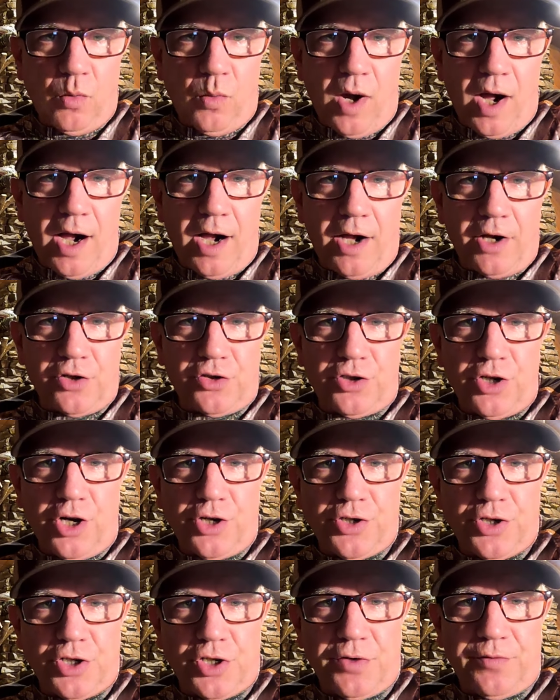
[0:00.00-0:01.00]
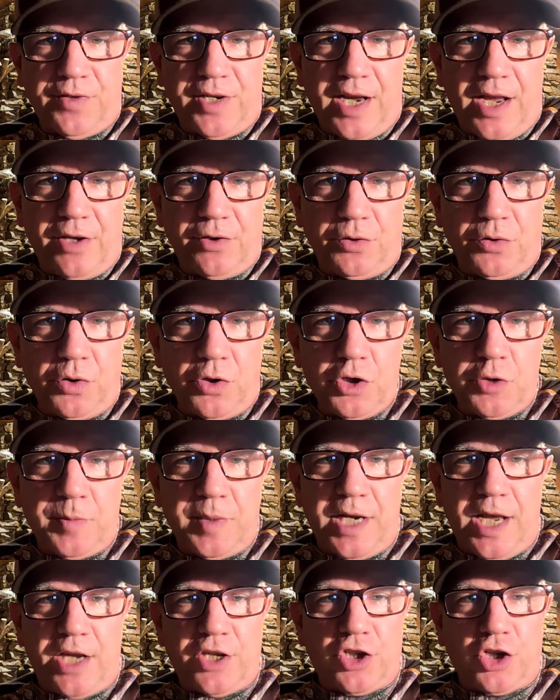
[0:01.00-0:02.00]
Wild Treasures of an
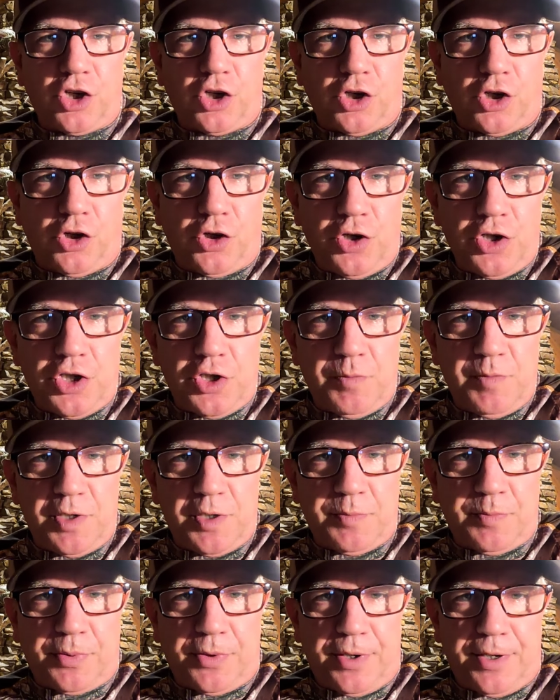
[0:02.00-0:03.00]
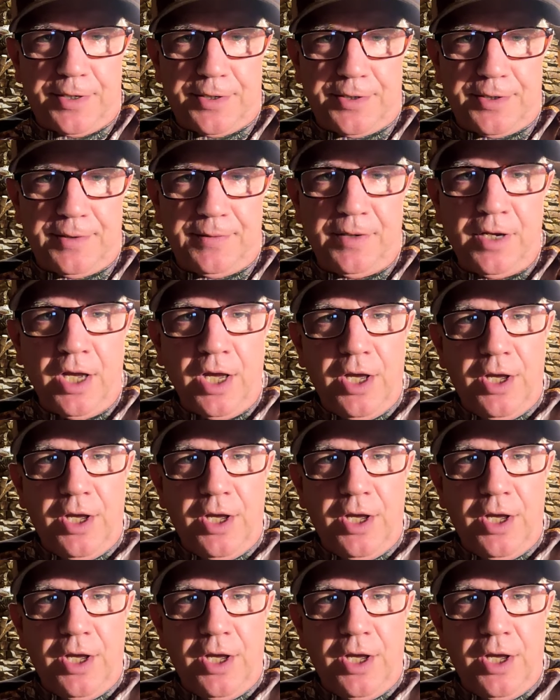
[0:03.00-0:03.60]
Outdoorsman, as a Christmas present.